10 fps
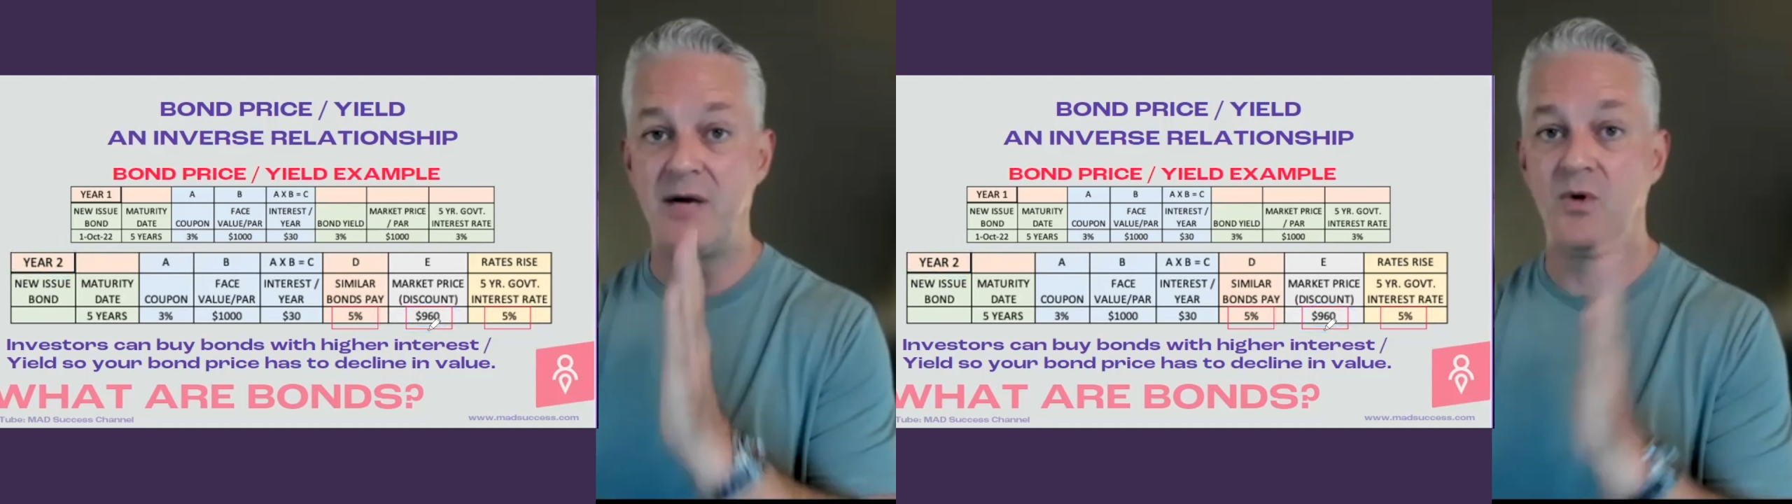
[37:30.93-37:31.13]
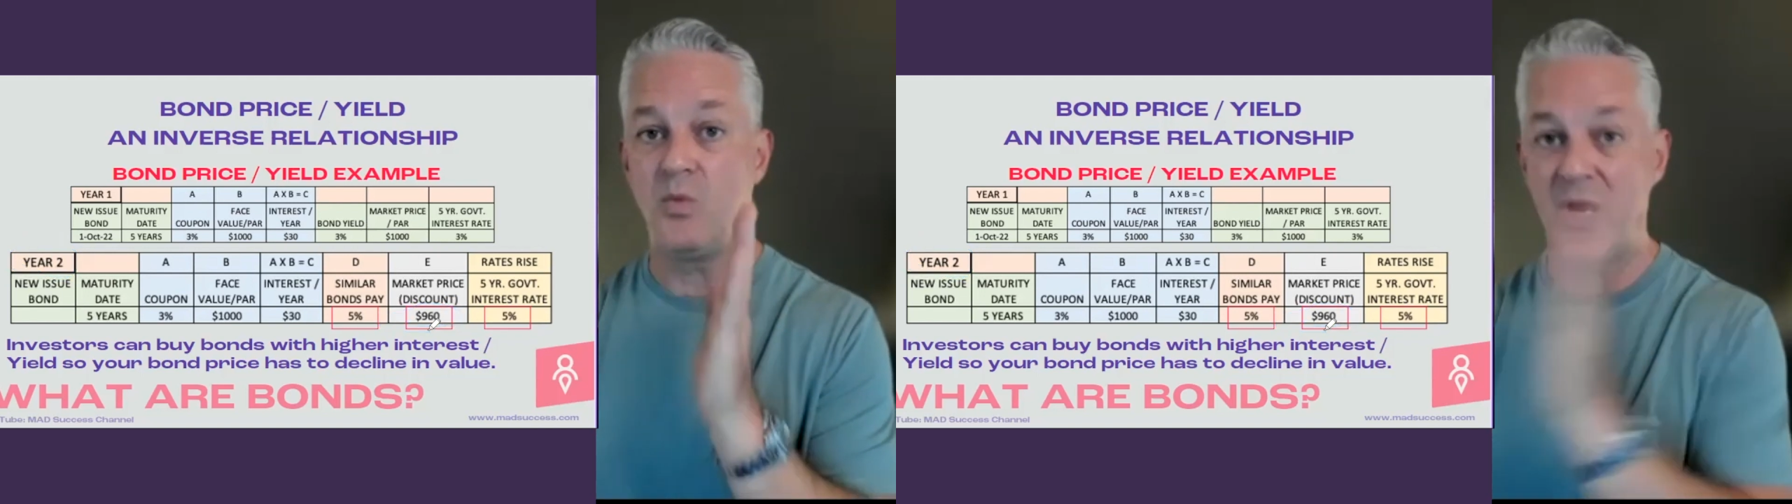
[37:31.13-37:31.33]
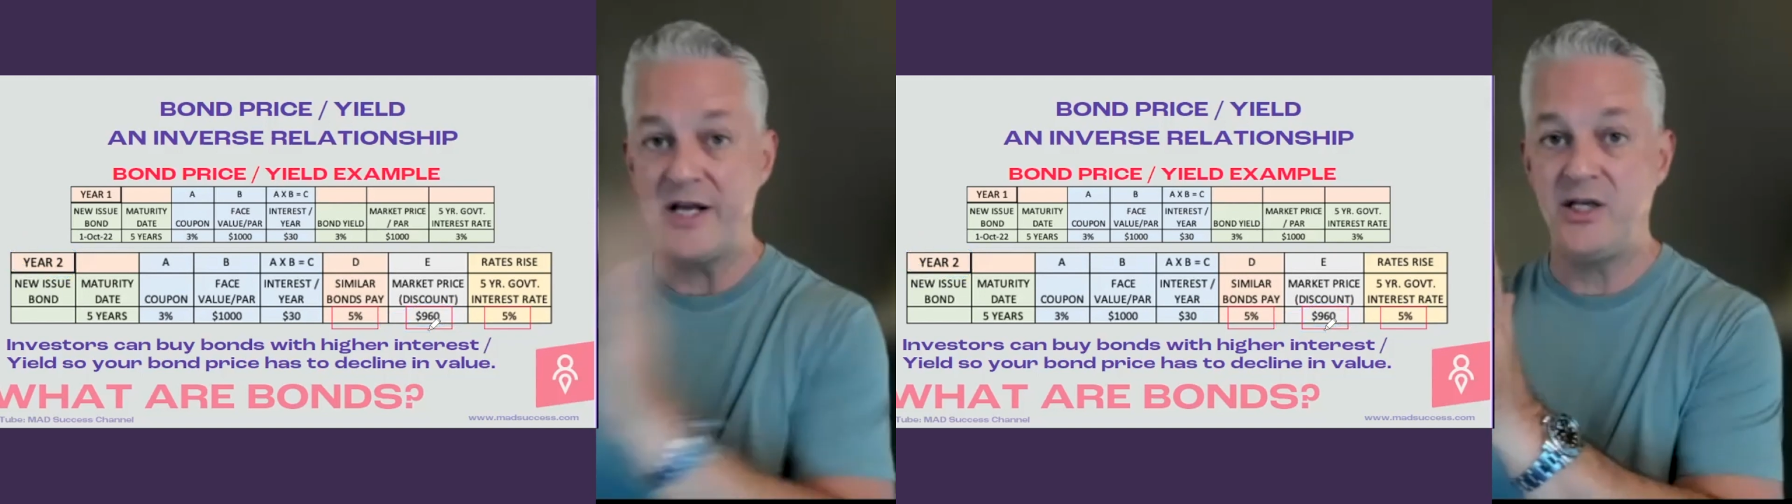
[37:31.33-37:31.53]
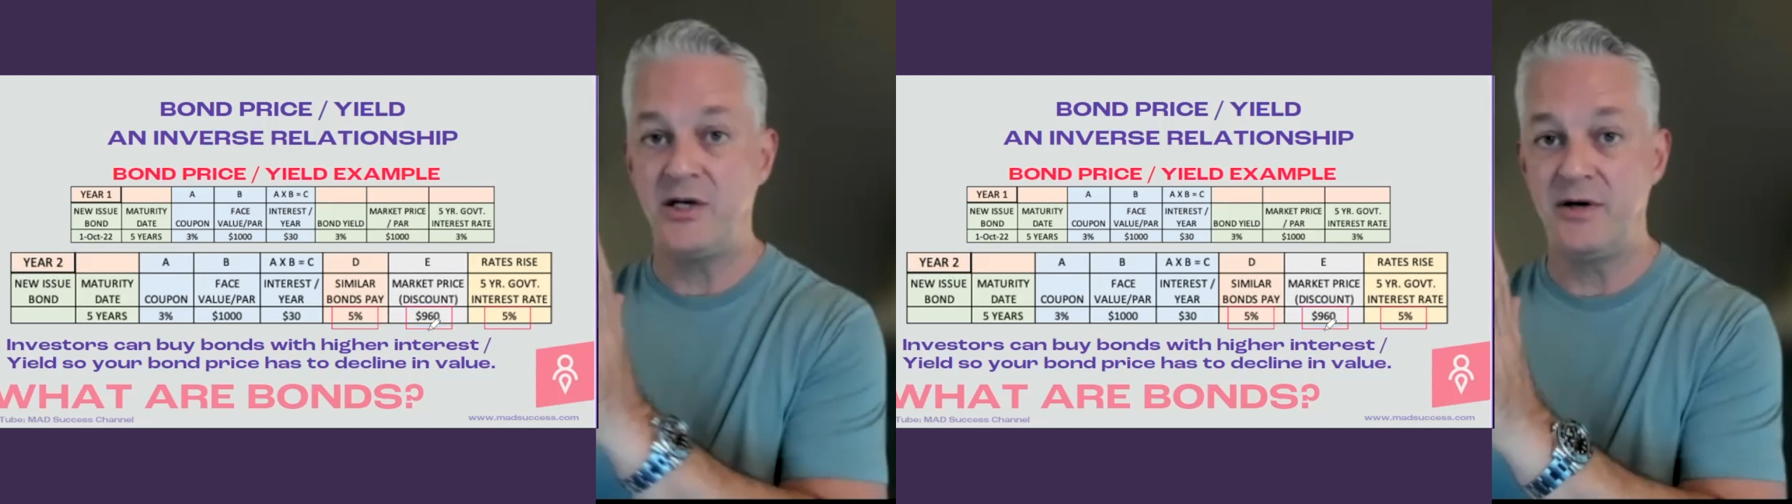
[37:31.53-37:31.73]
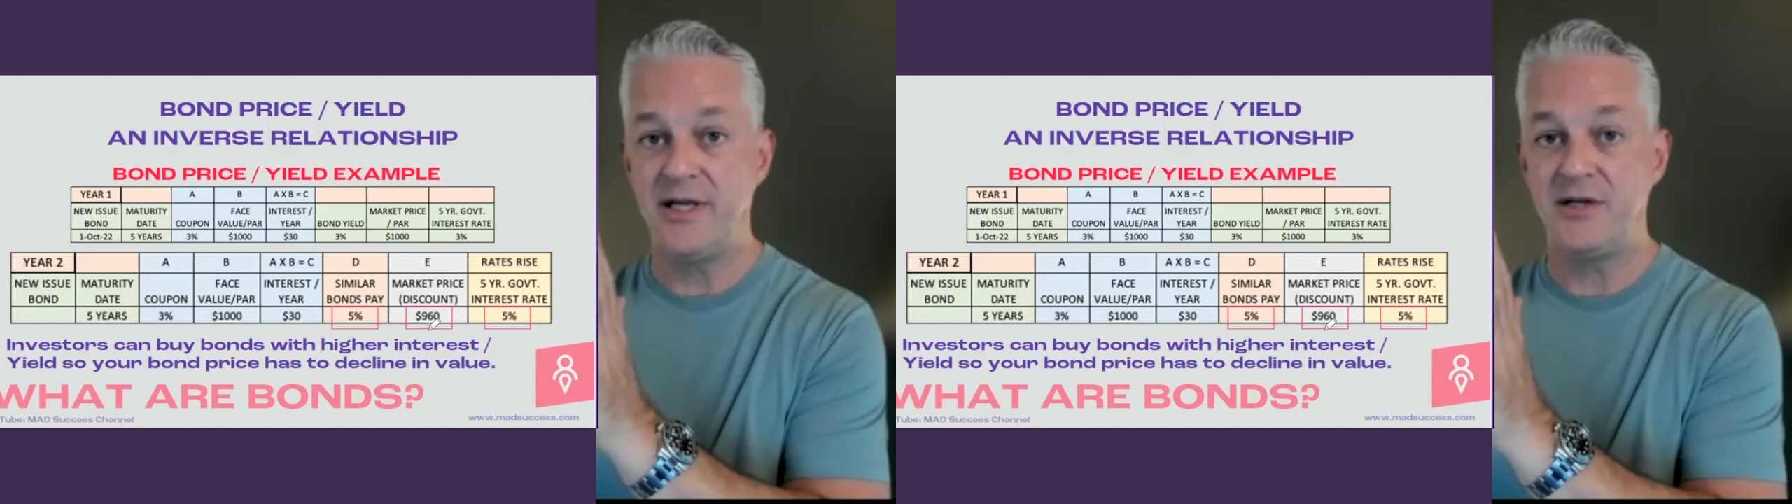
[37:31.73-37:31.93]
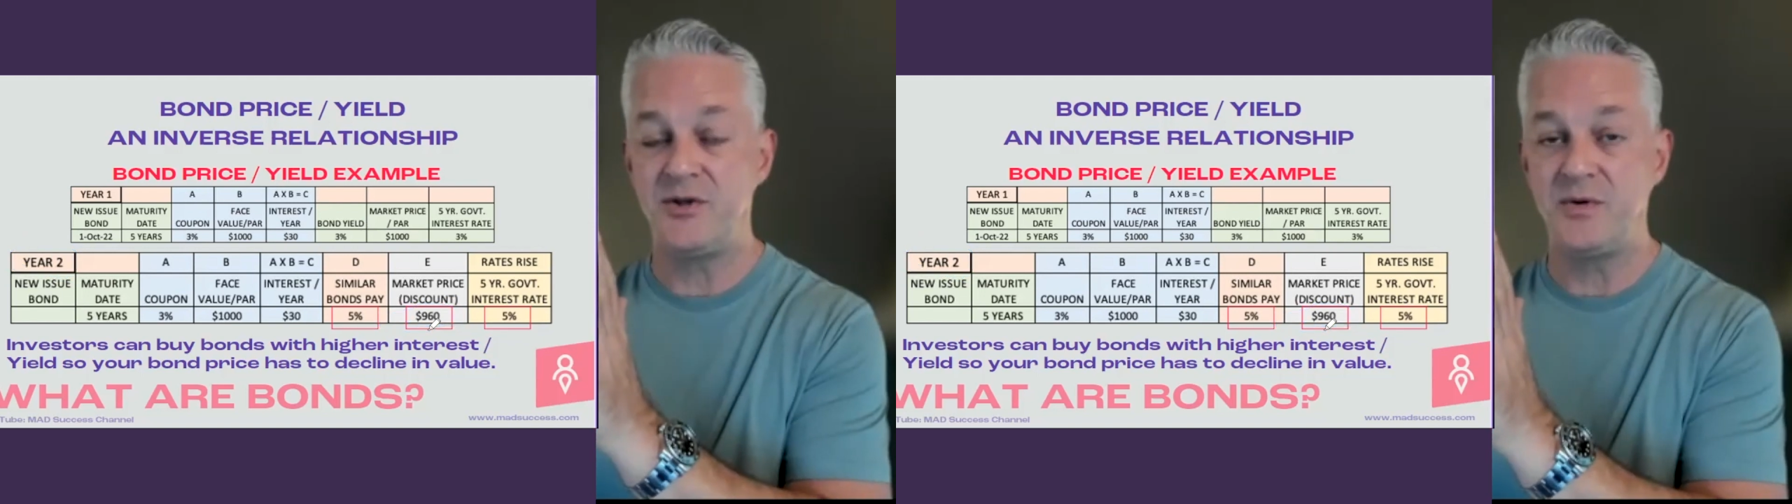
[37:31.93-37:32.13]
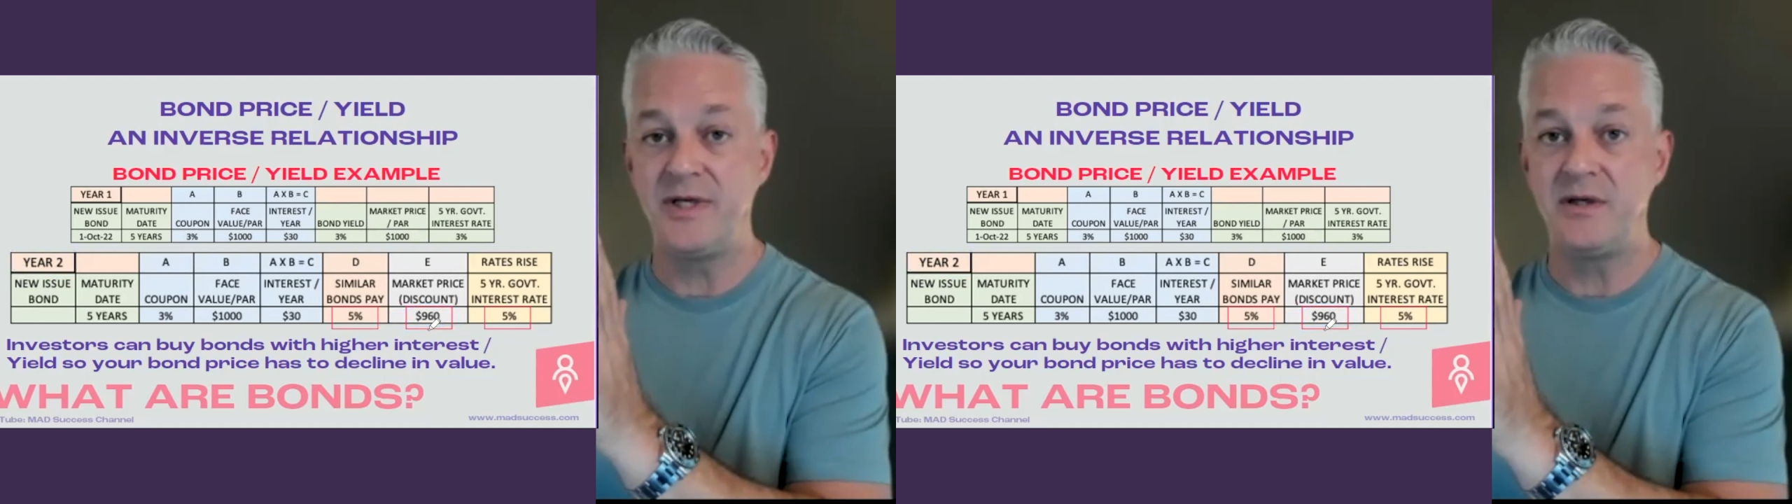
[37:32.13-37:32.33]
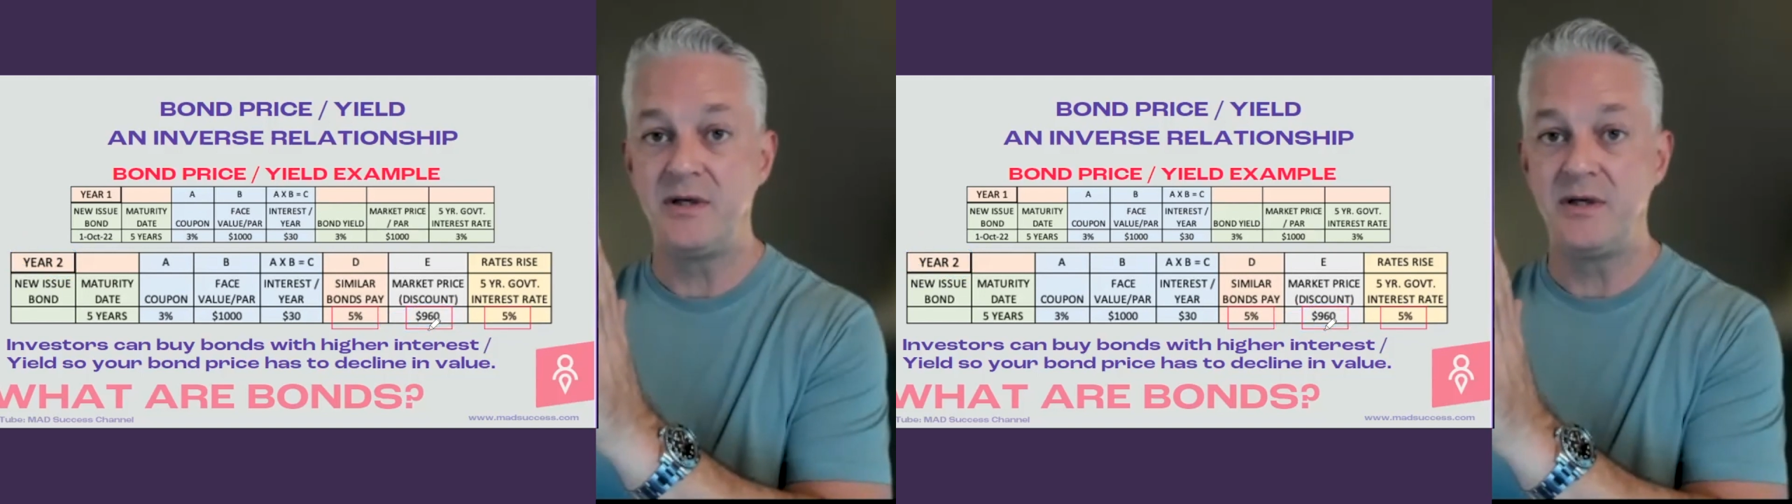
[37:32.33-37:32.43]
We're 1 year into it.